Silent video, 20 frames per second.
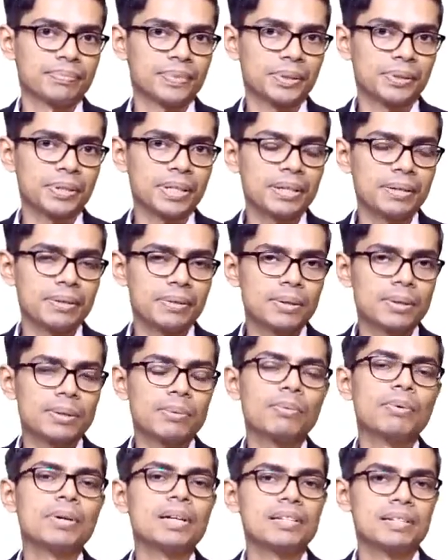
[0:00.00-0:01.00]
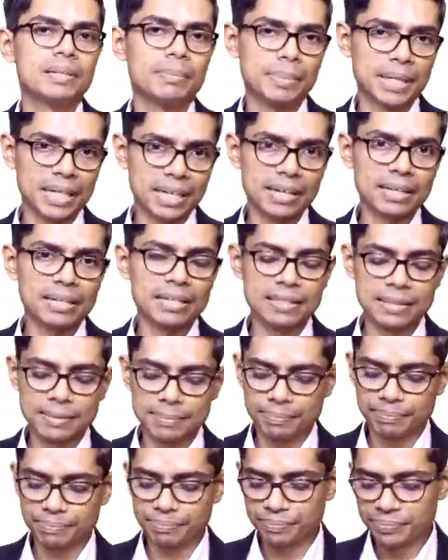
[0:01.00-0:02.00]
Okay, what is the
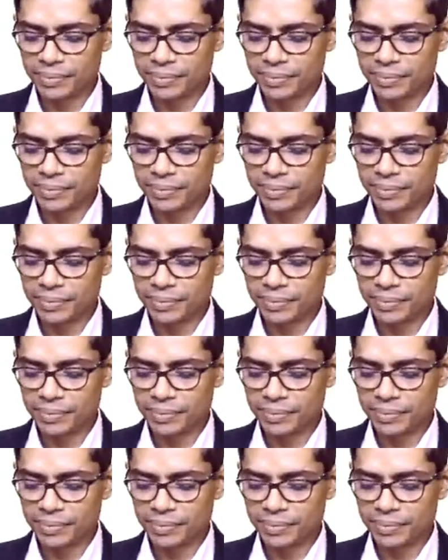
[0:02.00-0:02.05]
mechanism?